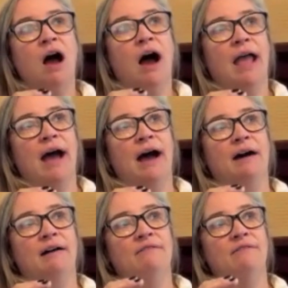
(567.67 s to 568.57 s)
I
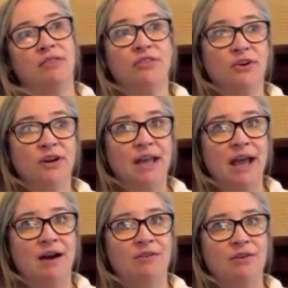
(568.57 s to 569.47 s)
have a third
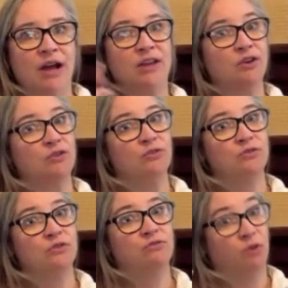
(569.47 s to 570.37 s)
account I use